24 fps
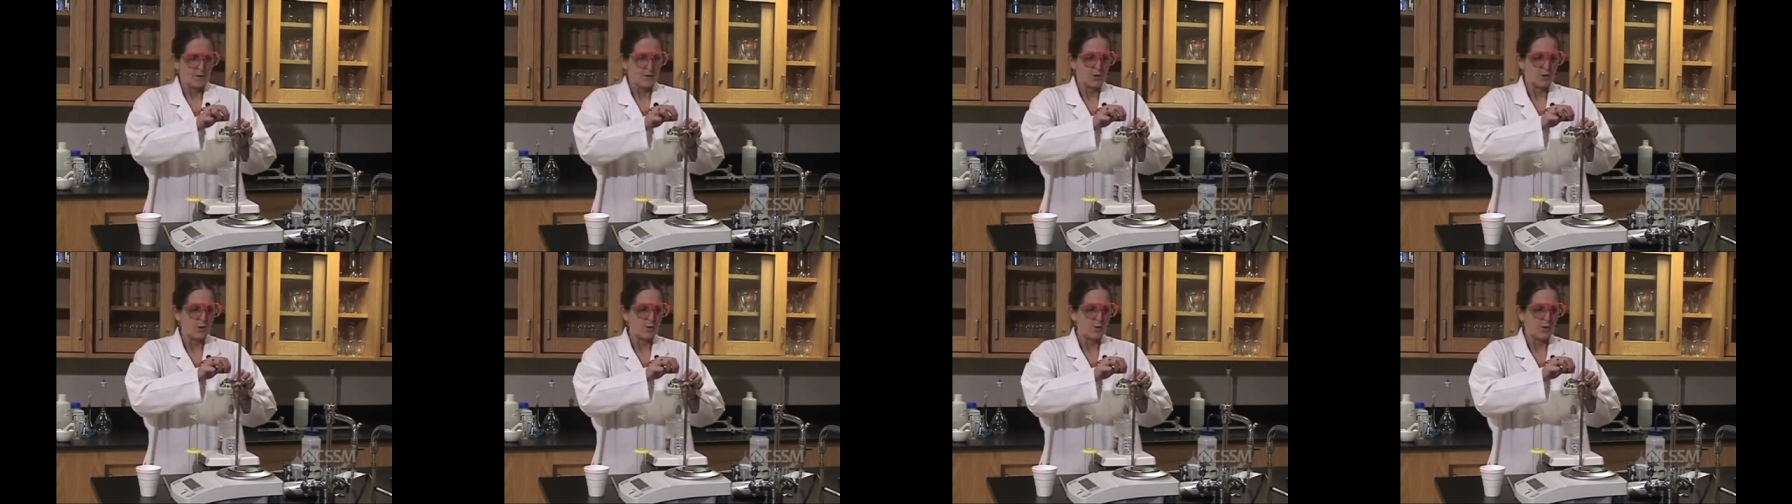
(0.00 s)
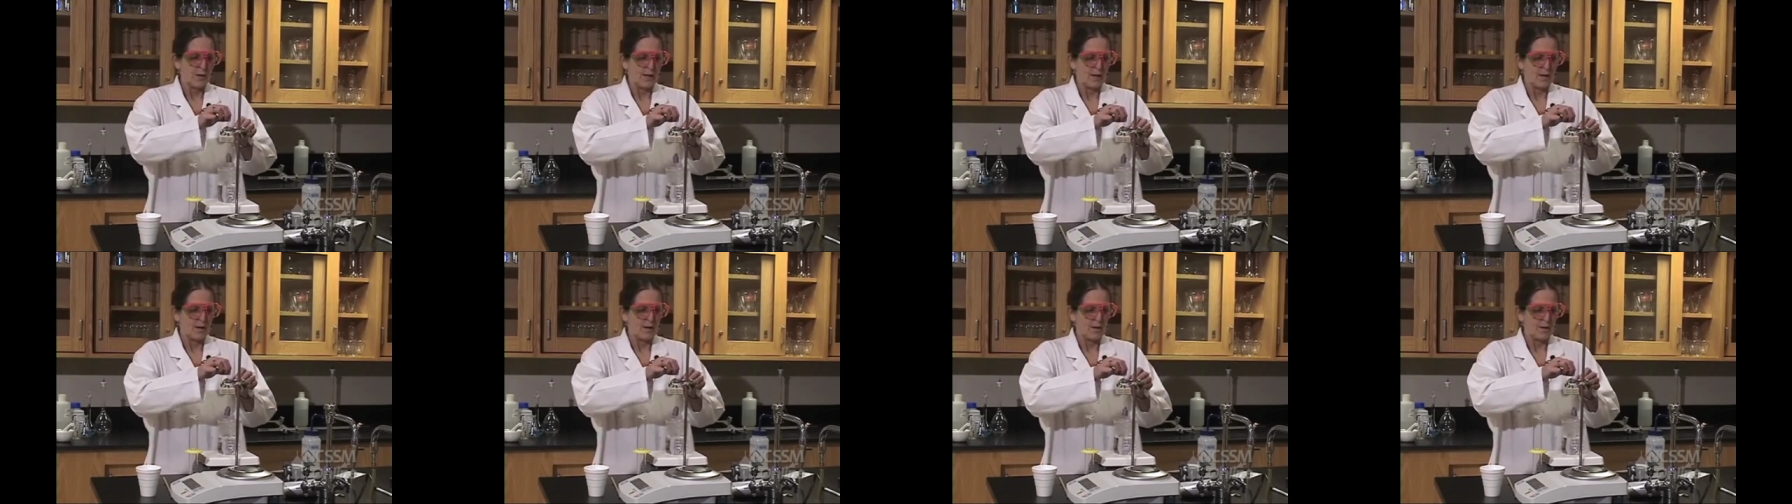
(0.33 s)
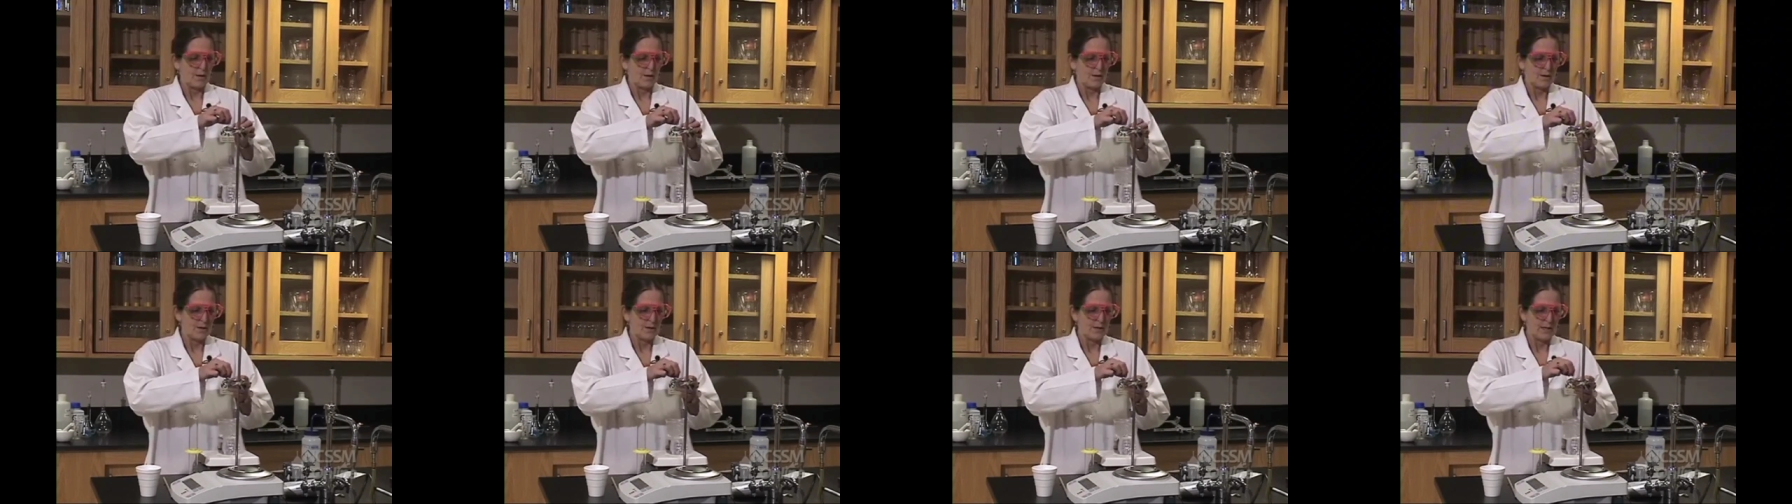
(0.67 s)
to
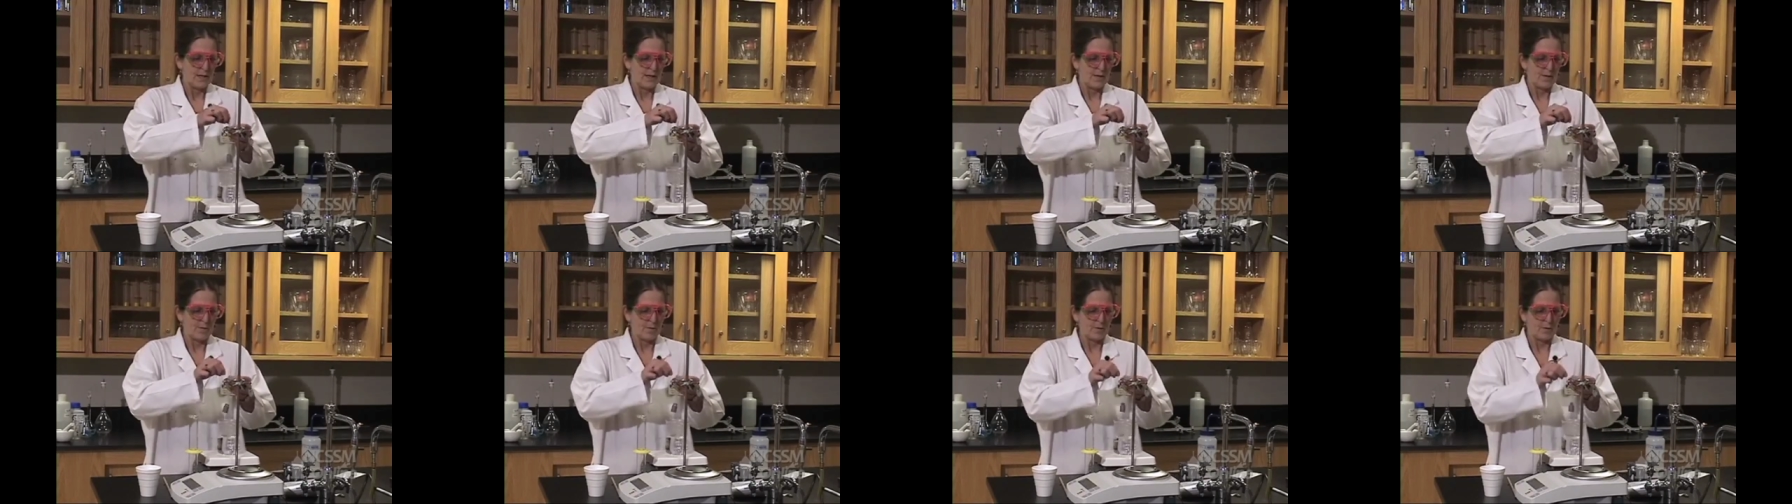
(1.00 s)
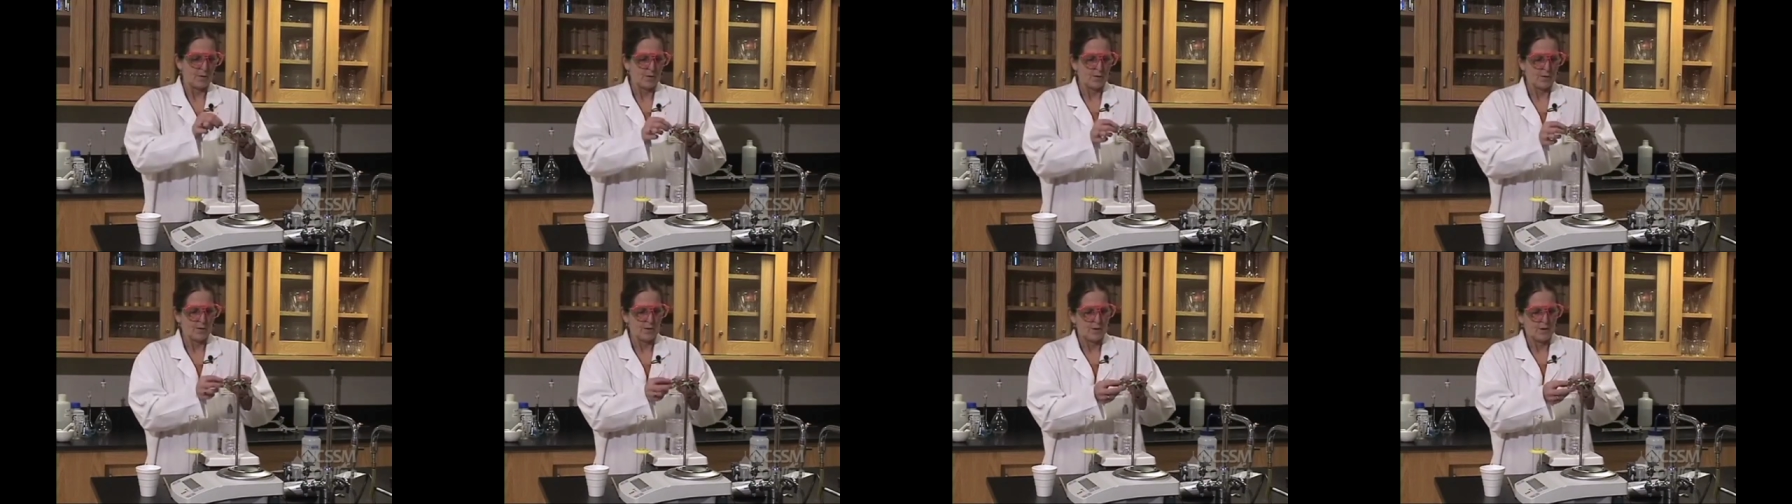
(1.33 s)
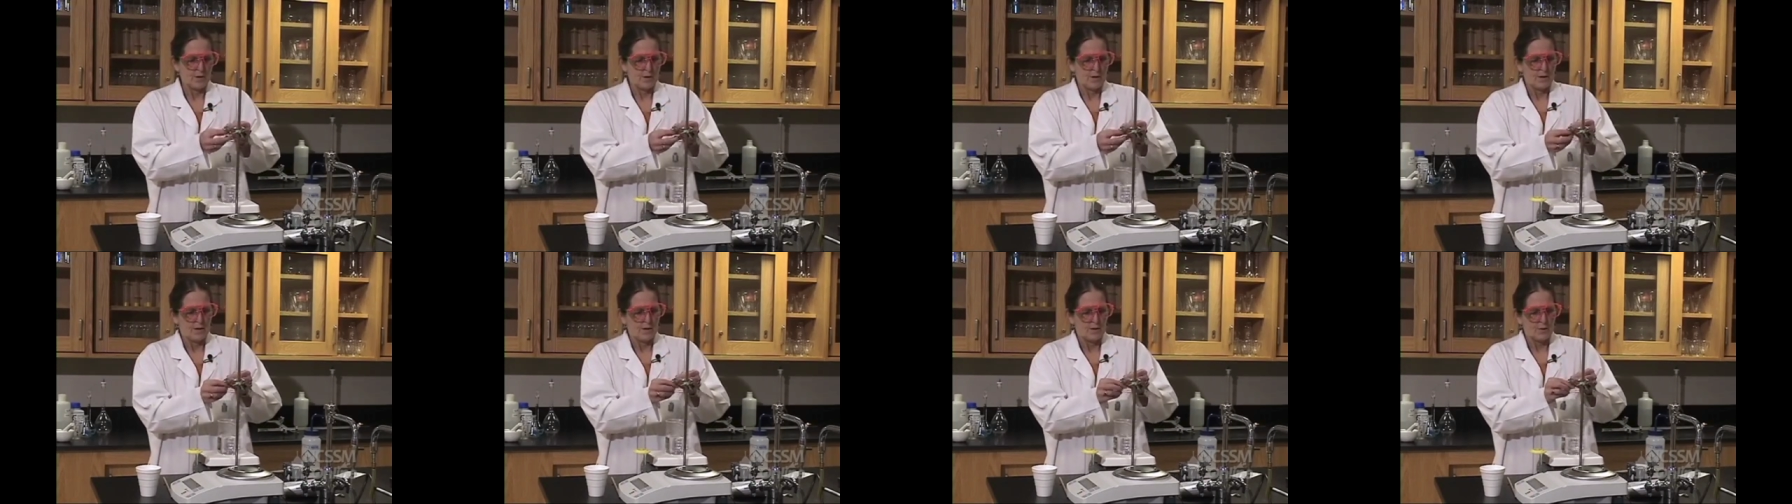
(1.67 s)
our sample
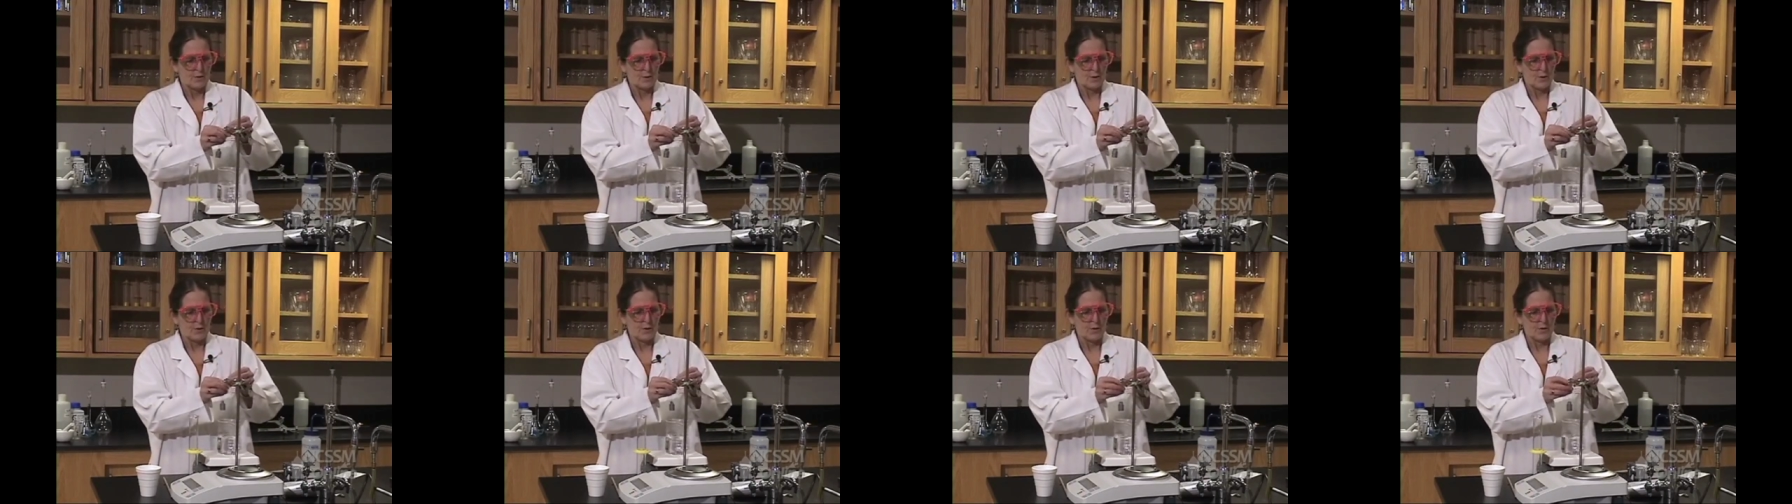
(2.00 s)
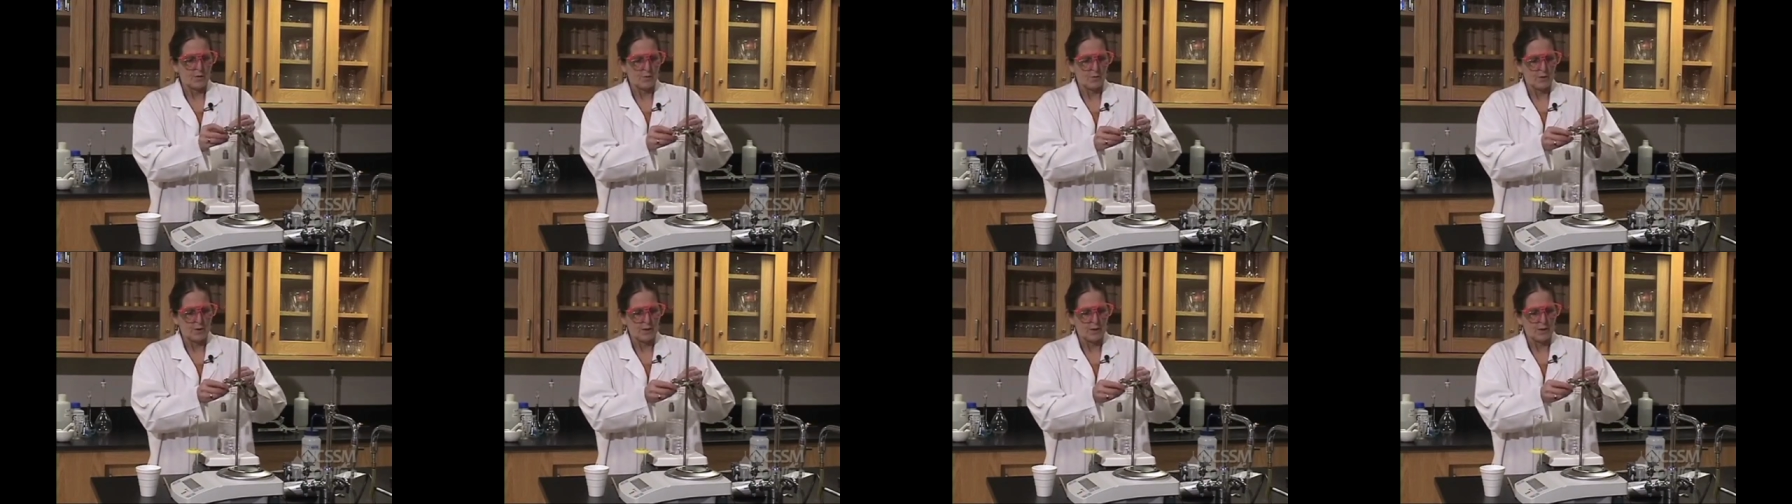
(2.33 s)
so that